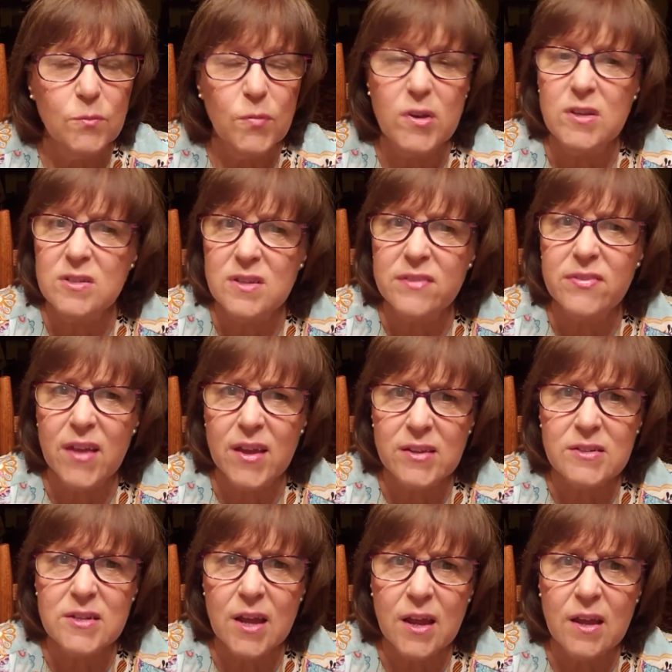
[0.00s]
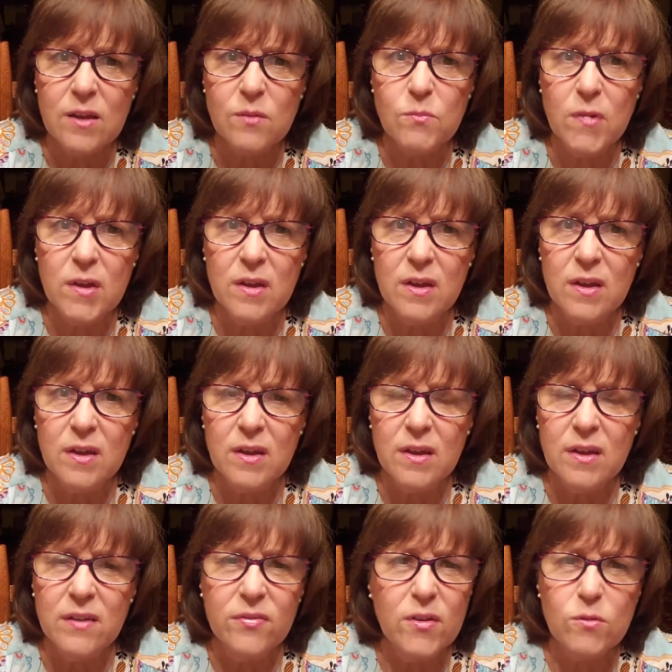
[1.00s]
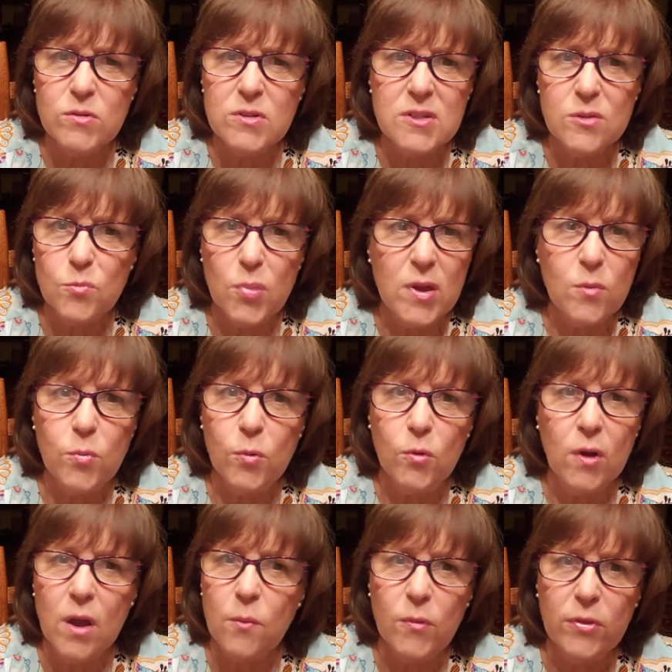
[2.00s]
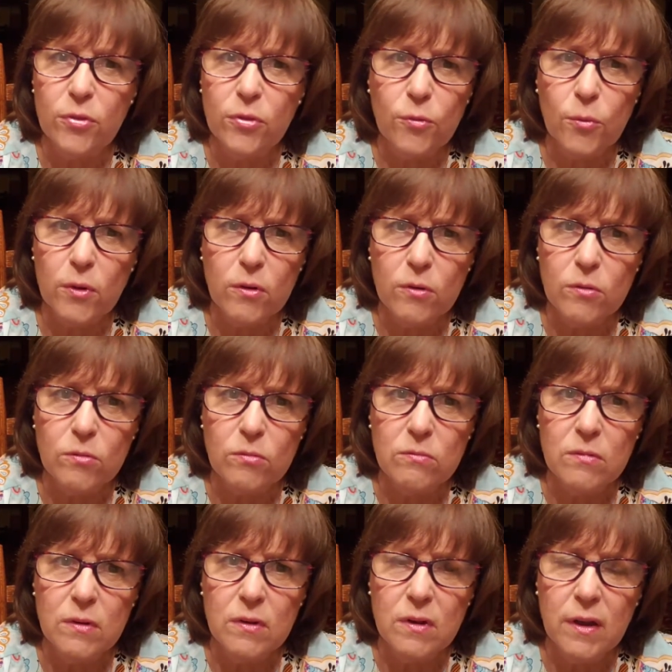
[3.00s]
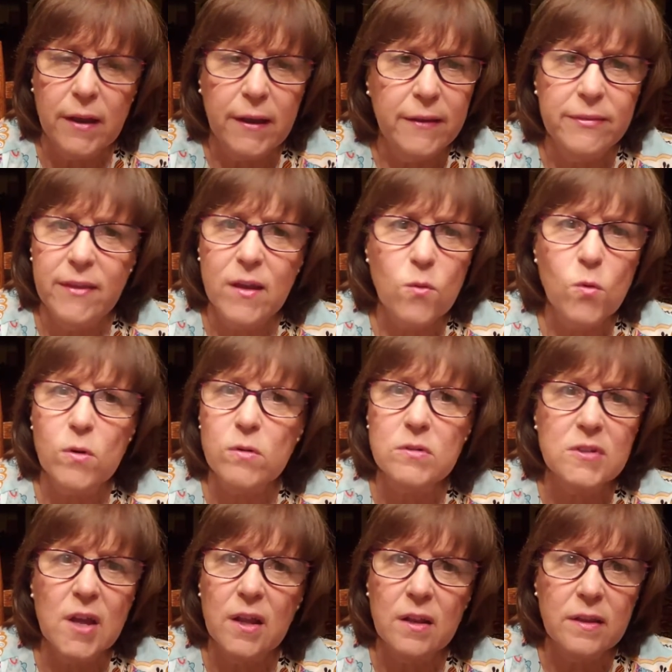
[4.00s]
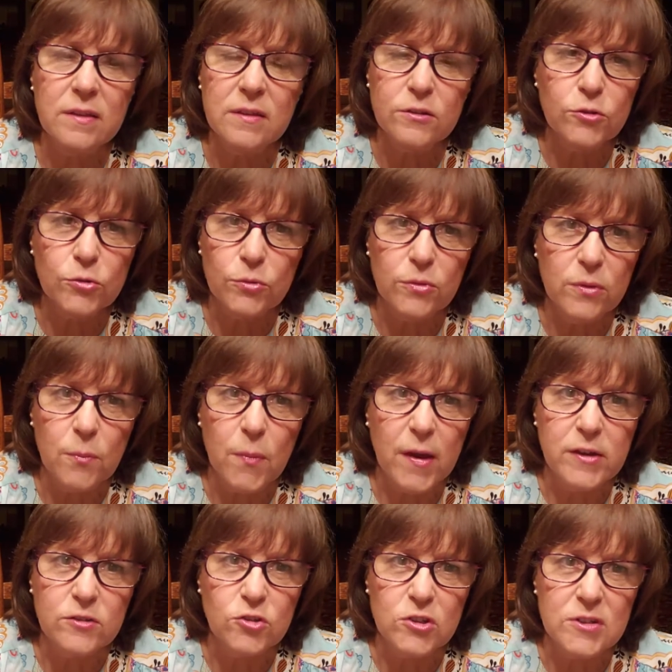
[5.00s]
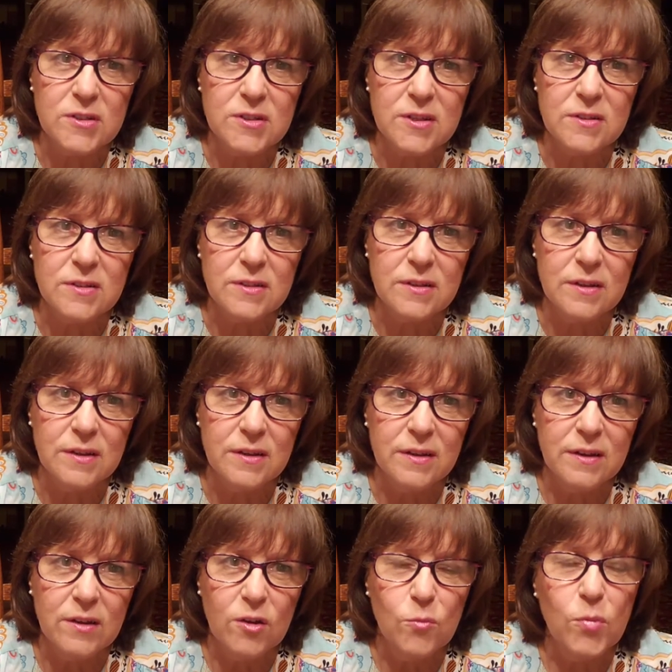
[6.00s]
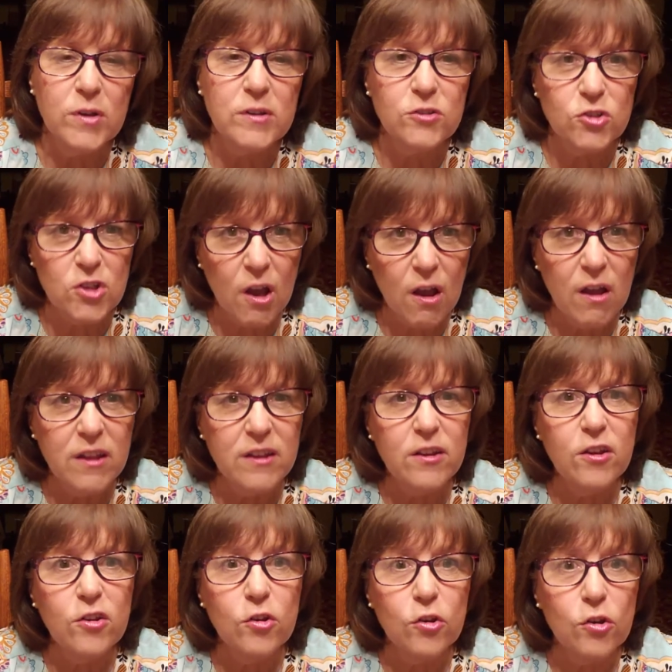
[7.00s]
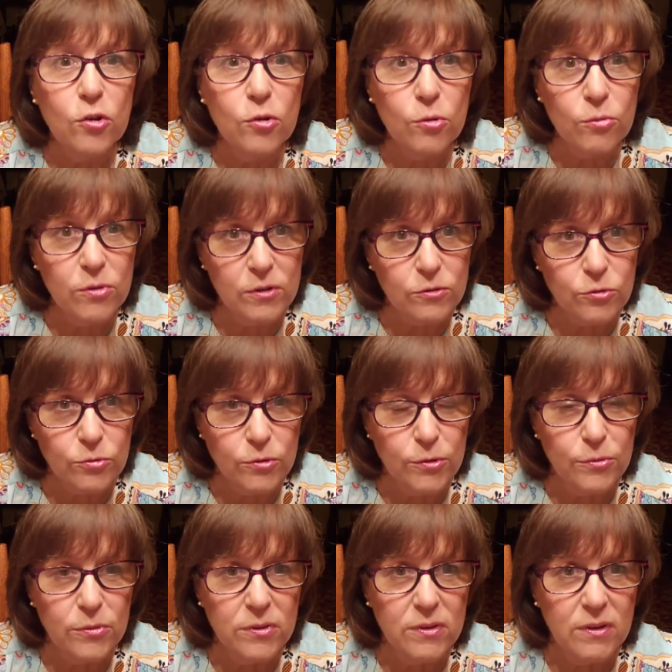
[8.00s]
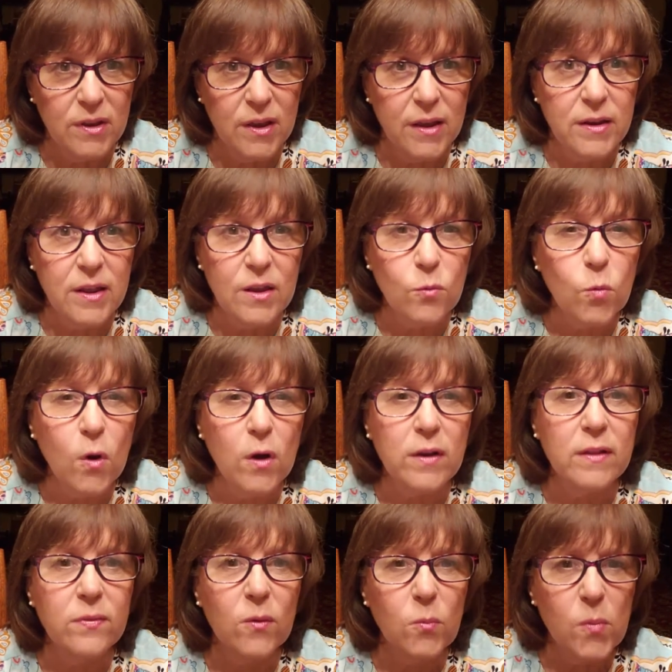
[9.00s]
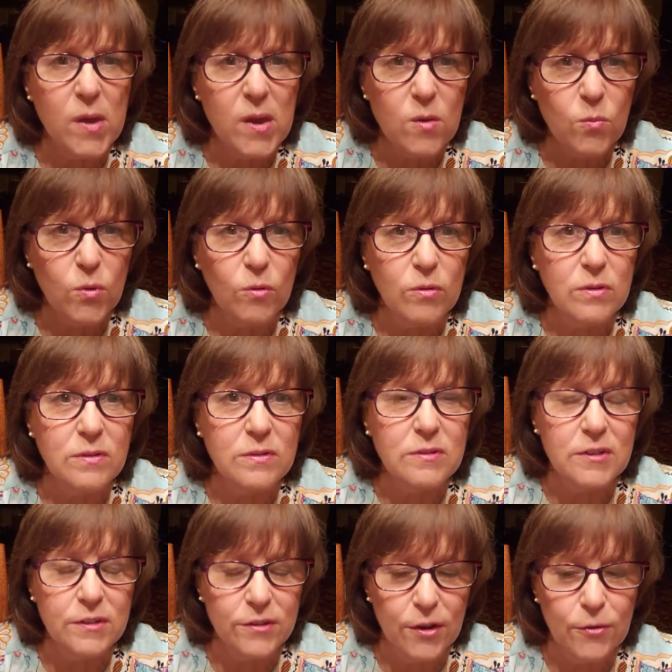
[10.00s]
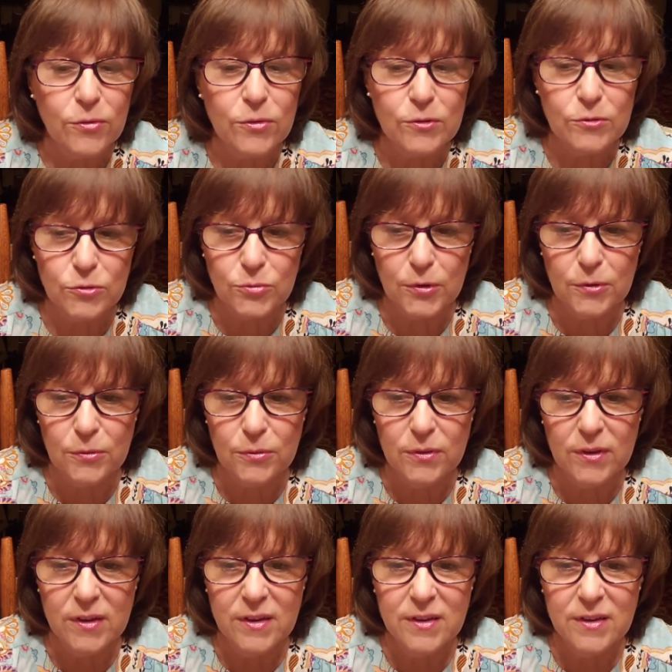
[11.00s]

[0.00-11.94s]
because at that time there were some people coming through and they weren't telling the truth about Jesus. But John knew the truth, and he wanted the people to know the truth.